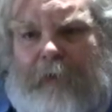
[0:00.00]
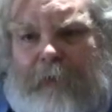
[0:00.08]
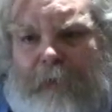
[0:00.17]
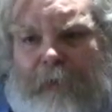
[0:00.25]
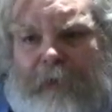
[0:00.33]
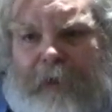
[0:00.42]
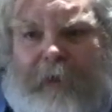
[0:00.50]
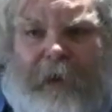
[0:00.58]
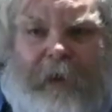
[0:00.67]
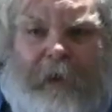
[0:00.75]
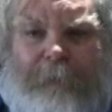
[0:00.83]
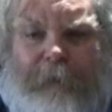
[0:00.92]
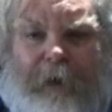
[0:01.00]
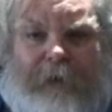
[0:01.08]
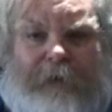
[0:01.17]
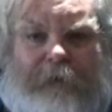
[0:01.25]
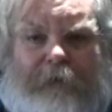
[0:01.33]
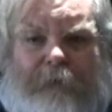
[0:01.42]
the only thing they can get me on
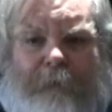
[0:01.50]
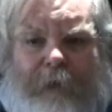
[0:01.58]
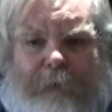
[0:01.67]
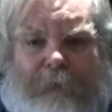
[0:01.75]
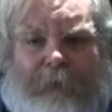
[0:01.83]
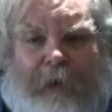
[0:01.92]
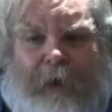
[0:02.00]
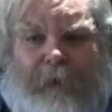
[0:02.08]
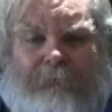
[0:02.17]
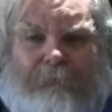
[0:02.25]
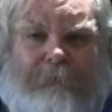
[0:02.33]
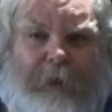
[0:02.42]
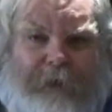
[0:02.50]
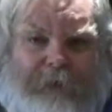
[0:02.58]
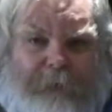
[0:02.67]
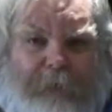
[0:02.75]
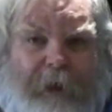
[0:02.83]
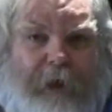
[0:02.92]
is distributing with um,
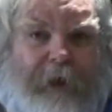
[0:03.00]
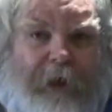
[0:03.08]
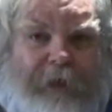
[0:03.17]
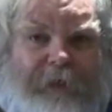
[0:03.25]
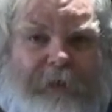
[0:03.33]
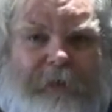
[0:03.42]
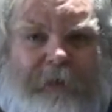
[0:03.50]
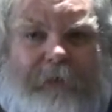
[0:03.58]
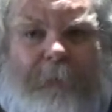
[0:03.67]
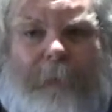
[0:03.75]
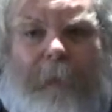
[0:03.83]
medicine without a license.